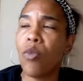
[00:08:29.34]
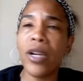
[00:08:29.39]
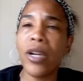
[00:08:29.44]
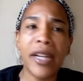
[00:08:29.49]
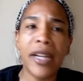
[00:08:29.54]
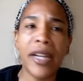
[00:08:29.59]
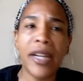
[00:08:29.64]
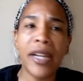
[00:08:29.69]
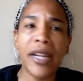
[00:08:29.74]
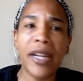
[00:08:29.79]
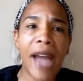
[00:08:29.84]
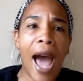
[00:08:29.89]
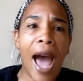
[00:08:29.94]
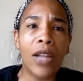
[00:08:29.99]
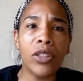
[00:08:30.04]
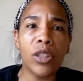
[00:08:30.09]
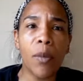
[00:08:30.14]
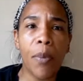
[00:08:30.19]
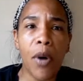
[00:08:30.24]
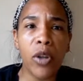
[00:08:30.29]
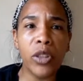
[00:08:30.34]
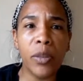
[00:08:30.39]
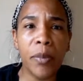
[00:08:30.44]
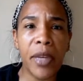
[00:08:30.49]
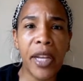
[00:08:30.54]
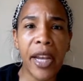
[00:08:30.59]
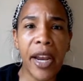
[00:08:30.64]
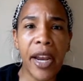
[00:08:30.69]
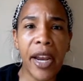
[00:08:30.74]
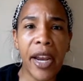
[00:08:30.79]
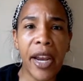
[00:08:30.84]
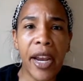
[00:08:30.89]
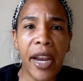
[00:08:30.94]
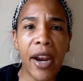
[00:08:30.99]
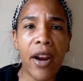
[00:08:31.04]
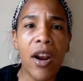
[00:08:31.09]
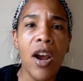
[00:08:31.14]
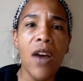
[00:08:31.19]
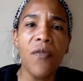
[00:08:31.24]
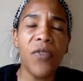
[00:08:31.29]
when the dollar's supposed to be there
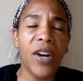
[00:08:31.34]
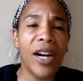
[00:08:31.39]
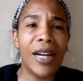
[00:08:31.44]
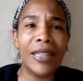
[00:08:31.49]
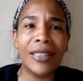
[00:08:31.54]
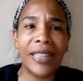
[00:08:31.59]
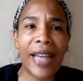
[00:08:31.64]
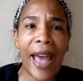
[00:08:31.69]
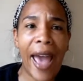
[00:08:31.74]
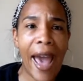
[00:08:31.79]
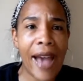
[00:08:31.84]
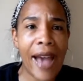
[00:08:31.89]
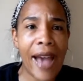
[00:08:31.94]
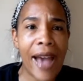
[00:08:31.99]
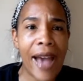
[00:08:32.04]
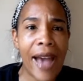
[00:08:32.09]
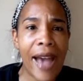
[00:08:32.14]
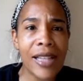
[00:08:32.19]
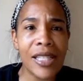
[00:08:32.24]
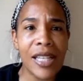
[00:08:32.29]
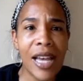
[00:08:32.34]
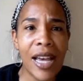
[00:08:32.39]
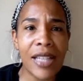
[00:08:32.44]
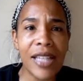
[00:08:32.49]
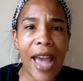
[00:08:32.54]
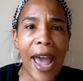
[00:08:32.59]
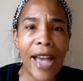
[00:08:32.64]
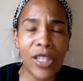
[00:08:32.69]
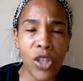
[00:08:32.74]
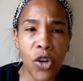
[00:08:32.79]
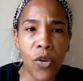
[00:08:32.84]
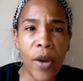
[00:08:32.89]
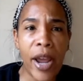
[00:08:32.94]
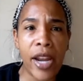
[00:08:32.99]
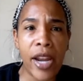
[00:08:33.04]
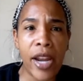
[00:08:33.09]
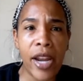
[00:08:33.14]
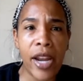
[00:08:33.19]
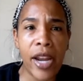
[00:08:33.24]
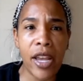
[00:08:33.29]
for us to access as a
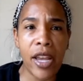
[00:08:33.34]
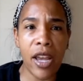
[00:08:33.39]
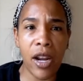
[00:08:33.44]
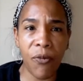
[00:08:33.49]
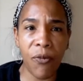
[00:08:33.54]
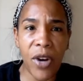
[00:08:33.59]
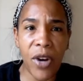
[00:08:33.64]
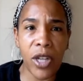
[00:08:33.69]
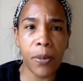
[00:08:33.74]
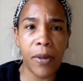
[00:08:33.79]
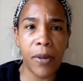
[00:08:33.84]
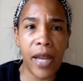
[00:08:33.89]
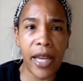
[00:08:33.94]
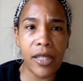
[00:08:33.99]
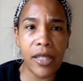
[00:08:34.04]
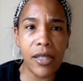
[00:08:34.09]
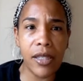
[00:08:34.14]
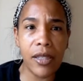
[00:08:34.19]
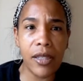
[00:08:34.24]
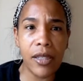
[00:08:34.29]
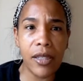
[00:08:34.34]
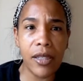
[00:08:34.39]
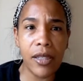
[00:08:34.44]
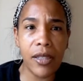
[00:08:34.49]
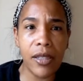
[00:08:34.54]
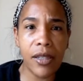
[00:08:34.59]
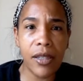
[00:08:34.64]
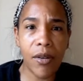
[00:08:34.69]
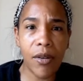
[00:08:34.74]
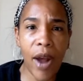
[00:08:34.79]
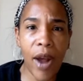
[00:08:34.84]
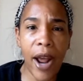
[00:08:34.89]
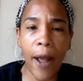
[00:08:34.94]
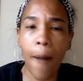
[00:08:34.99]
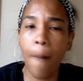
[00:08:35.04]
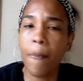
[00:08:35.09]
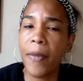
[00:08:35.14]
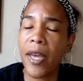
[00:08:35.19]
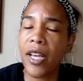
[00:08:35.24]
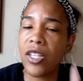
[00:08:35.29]
grant in the first place, right?
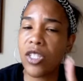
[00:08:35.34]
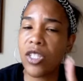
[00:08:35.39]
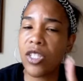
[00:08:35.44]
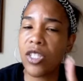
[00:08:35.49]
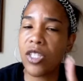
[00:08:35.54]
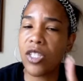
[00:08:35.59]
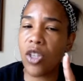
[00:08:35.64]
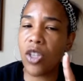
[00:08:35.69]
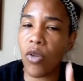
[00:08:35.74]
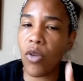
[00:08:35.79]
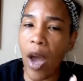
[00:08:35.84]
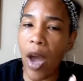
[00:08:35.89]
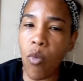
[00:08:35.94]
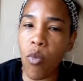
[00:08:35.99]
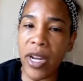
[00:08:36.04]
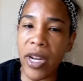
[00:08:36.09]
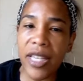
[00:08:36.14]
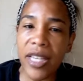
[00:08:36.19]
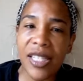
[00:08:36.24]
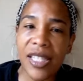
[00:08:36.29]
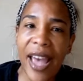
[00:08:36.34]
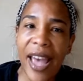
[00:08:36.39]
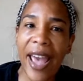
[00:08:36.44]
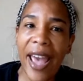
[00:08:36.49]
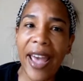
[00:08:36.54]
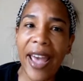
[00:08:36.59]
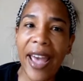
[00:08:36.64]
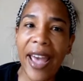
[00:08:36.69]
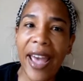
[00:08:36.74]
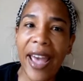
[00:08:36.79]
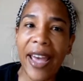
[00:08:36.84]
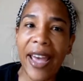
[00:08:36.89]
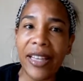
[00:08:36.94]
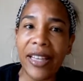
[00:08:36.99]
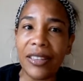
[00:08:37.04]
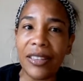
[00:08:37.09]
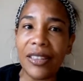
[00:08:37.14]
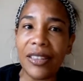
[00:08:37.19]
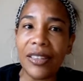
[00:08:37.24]
So now what he says